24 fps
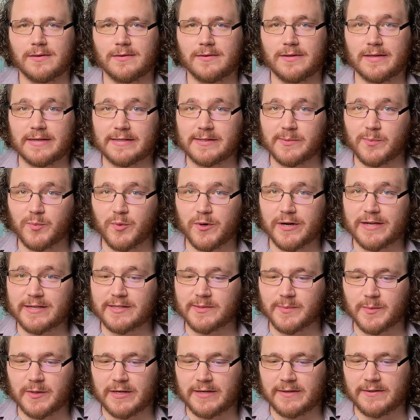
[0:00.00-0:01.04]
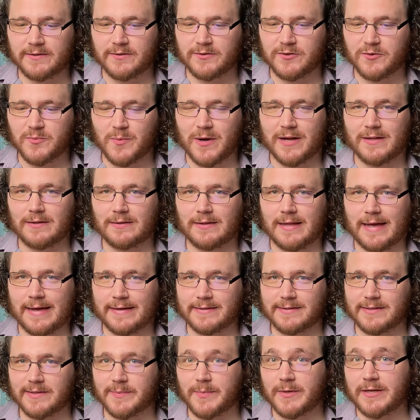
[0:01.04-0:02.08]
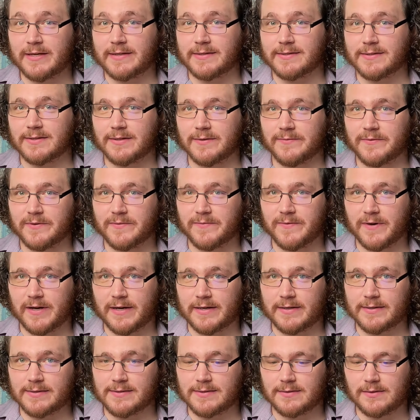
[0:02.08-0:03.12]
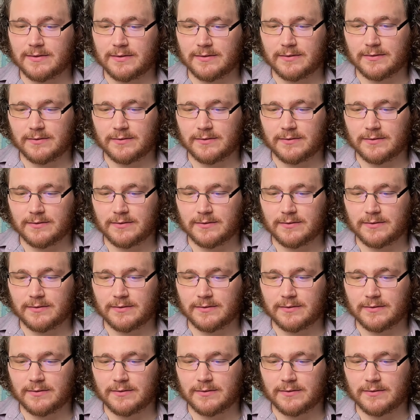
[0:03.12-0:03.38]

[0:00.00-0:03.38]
This brings me to my last piece of advice.